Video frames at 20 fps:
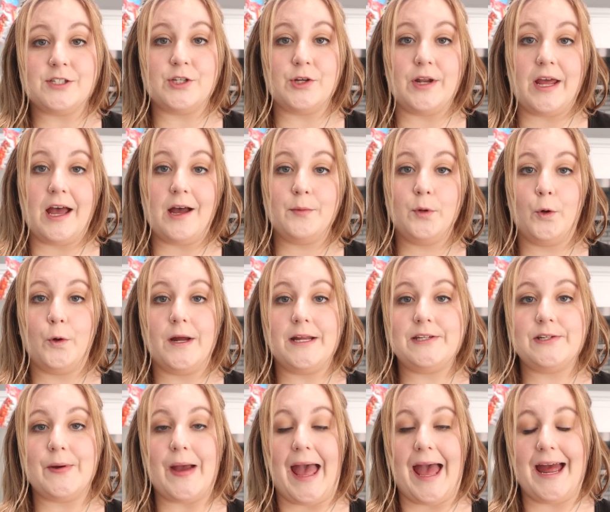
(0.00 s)
So now I'm
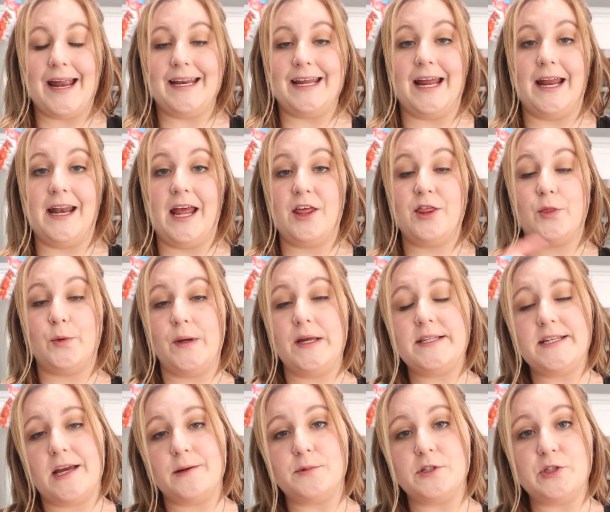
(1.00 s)
going to add in
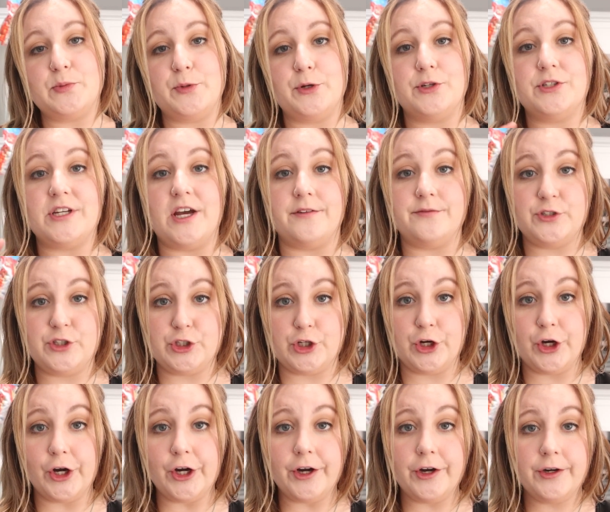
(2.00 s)
3 tablespoons of
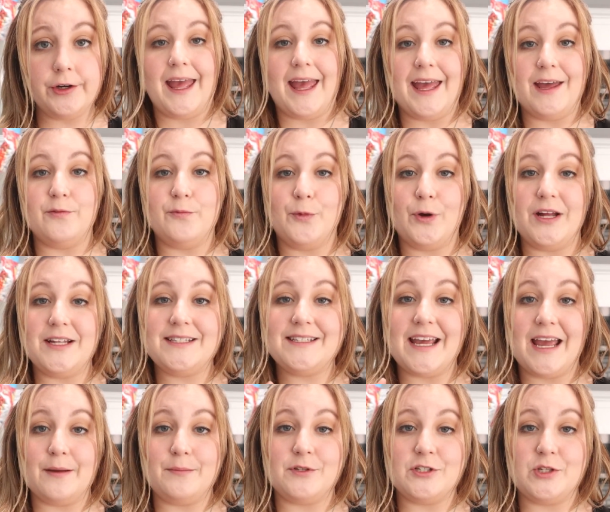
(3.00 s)
sugar and 1
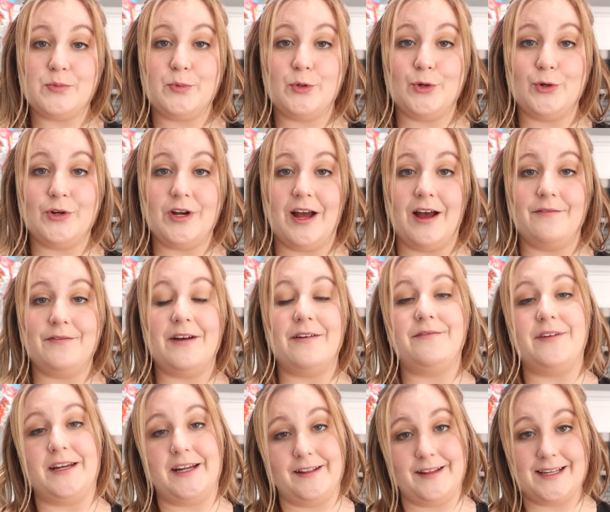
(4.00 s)
tablespoon
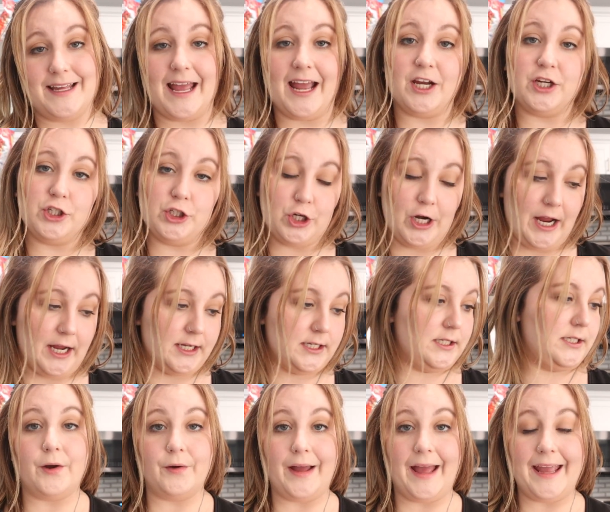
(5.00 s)
of vanilla
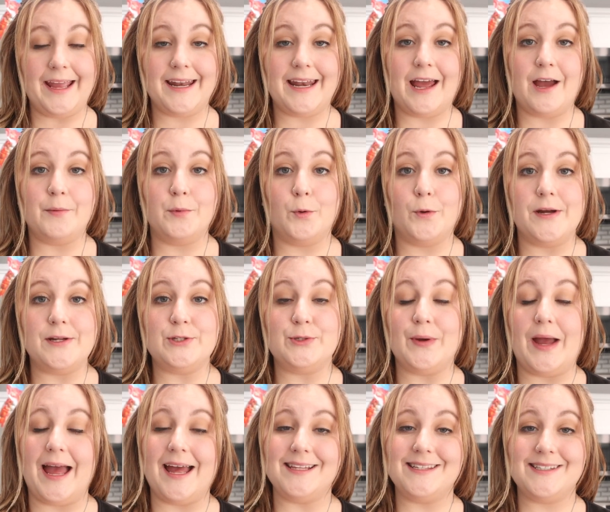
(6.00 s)
extract. Okay, and now I'm going
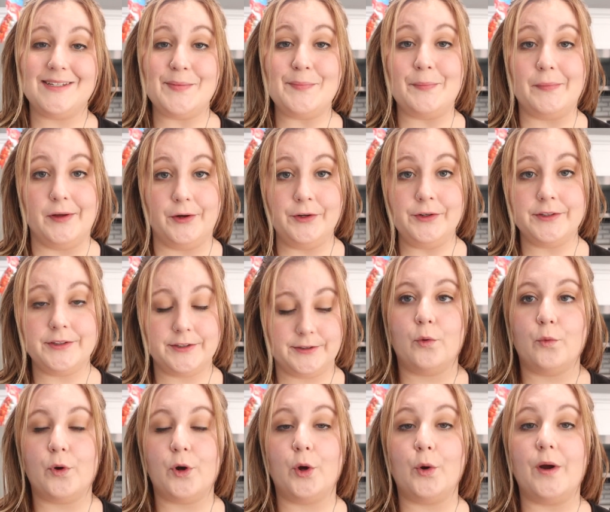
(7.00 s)
to add some milk.
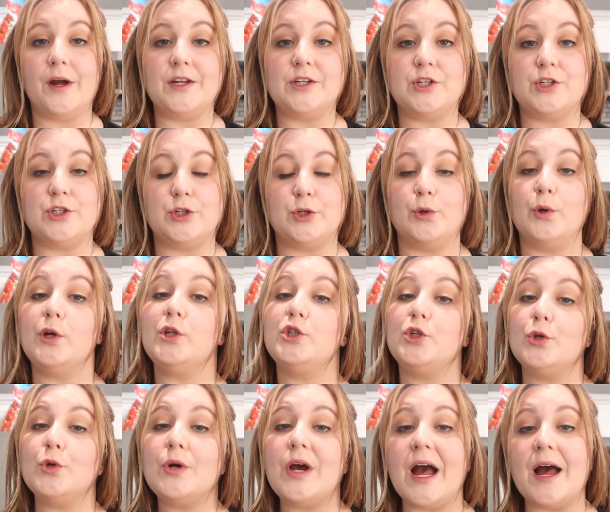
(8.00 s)
We're going to do
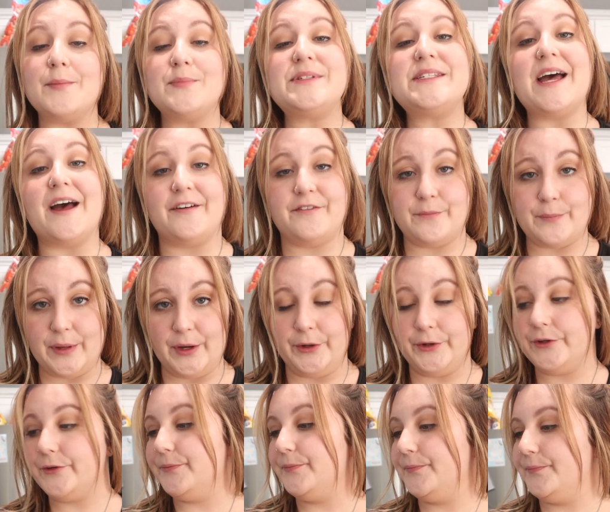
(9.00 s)
2 cups of milk.